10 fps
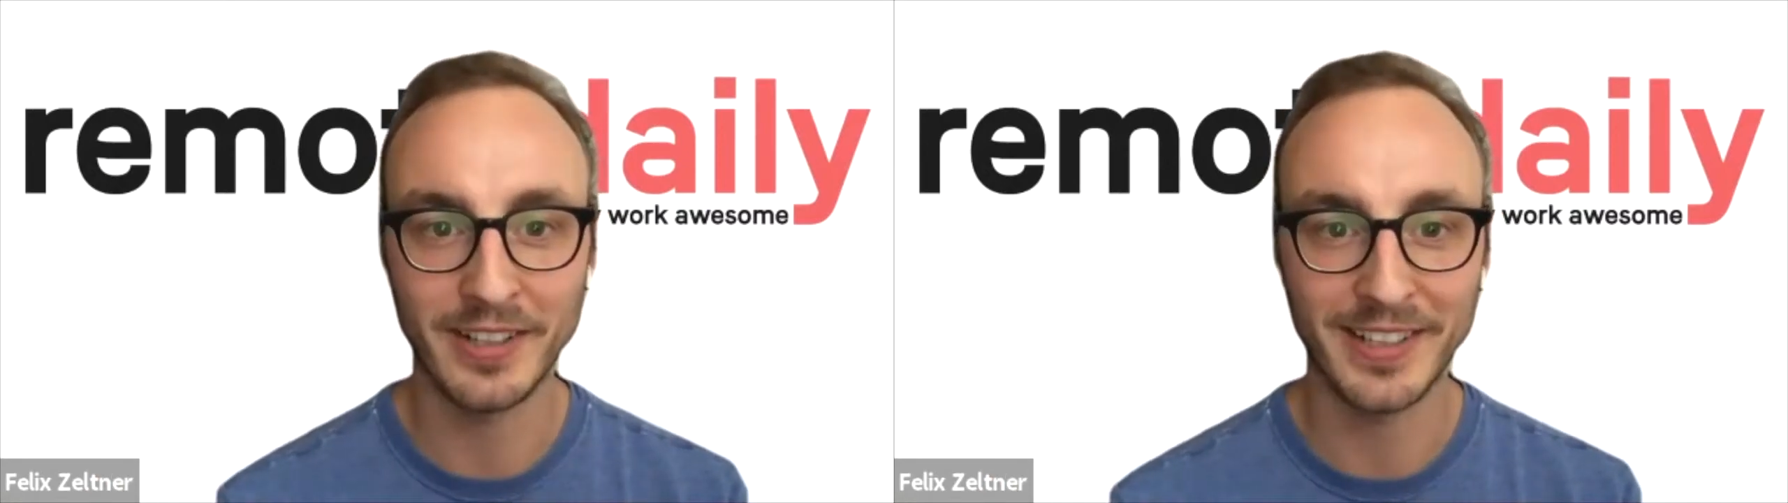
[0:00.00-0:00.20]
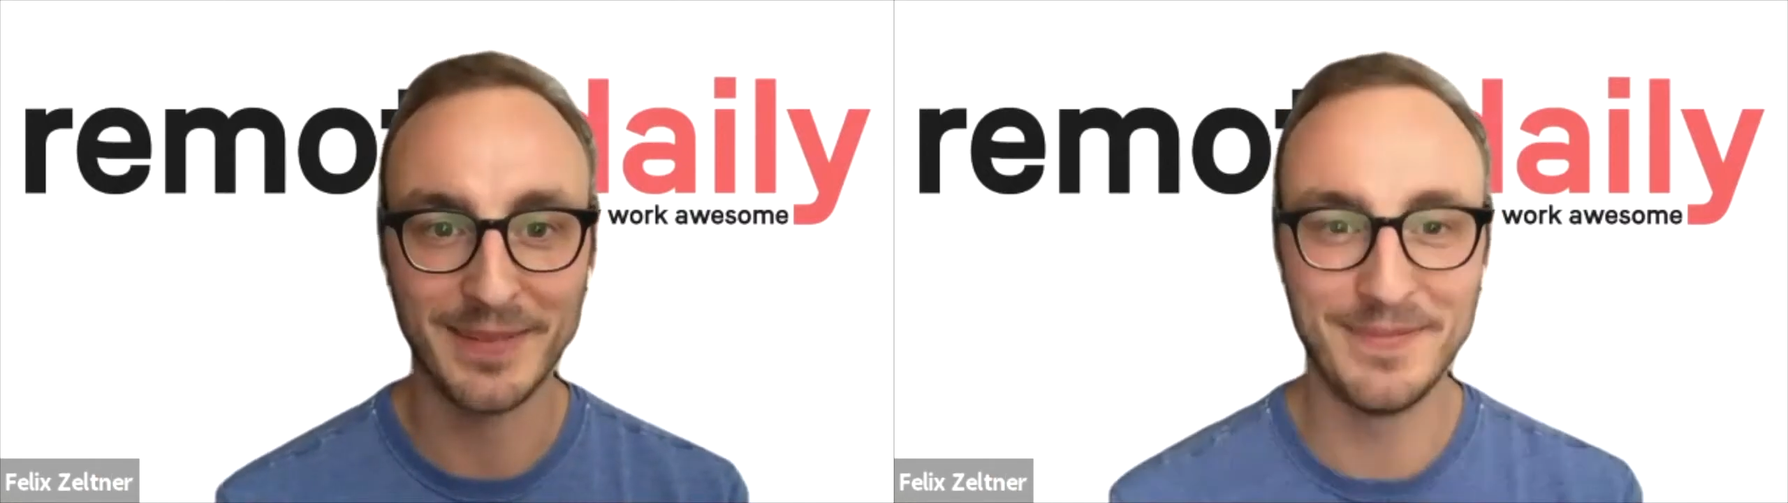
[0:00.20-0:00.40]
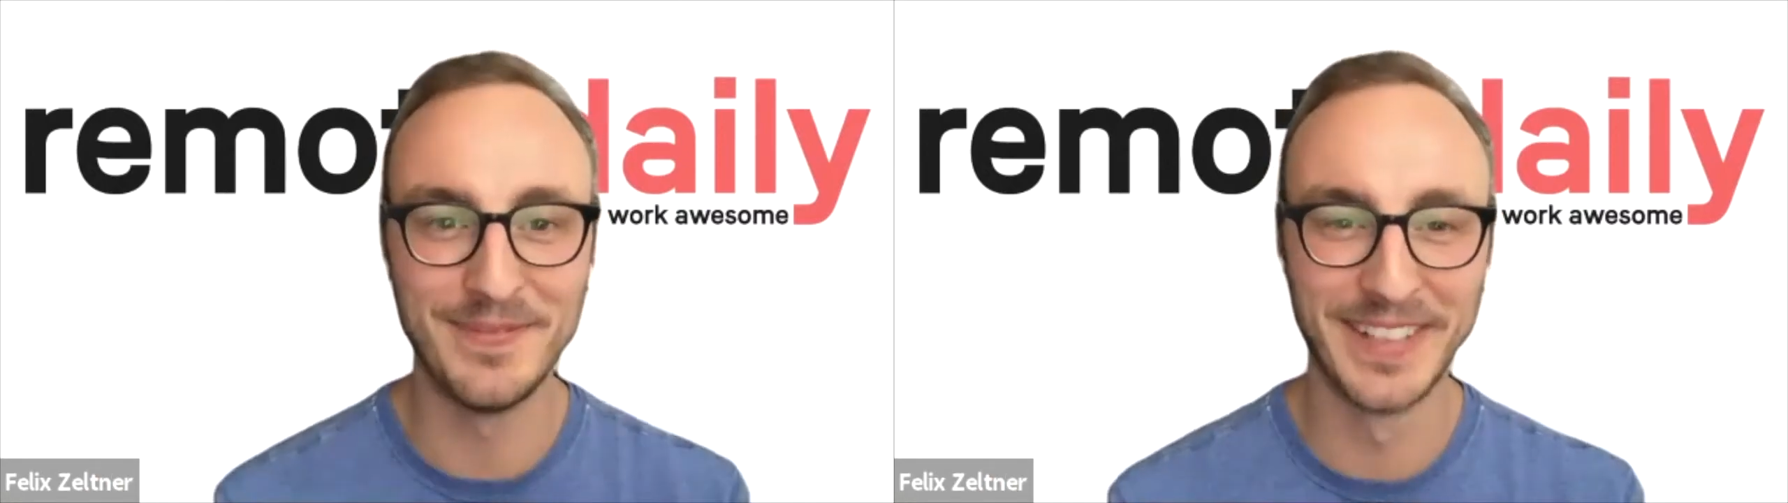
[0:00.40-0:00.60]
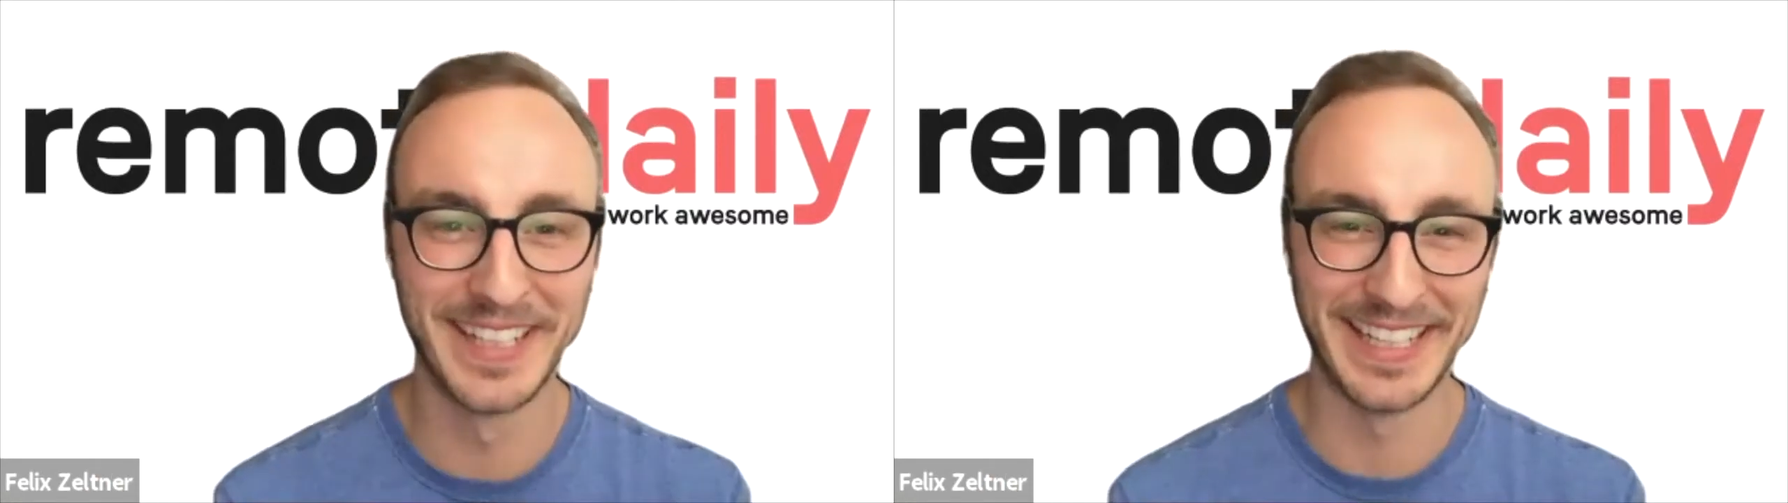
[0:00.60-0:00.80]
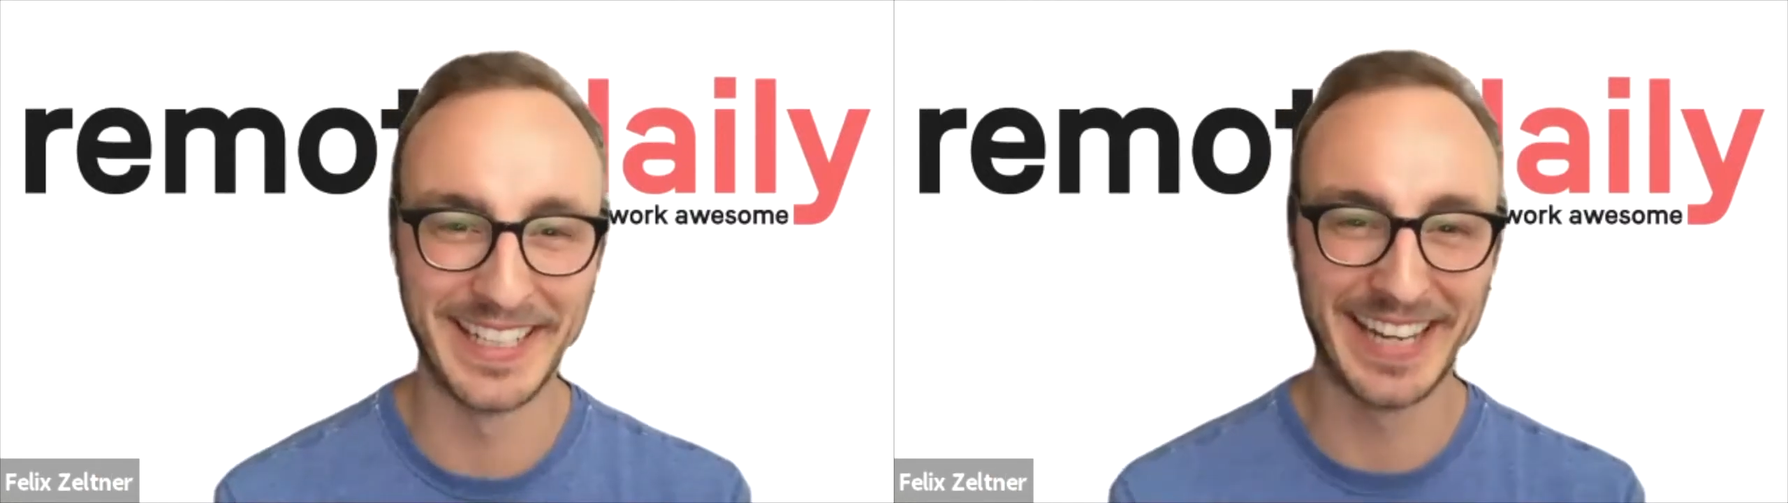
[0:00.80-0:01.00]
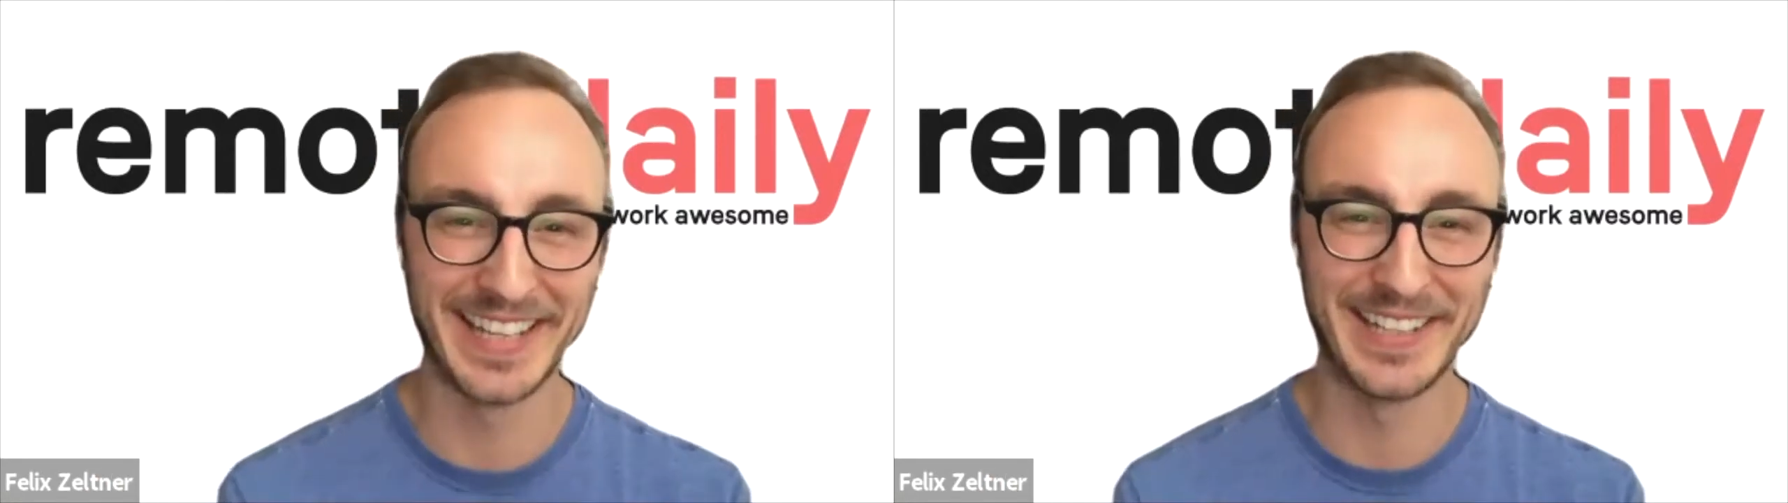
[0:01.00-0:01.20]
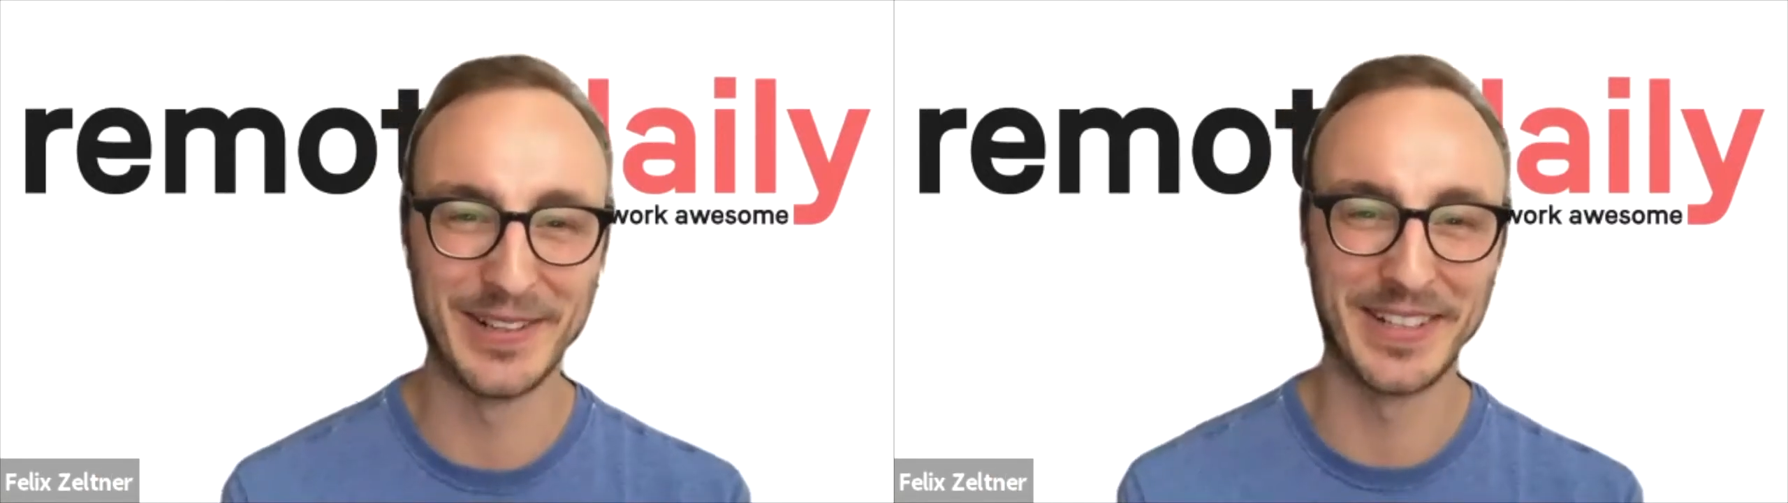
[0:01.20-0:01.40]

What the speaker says: I know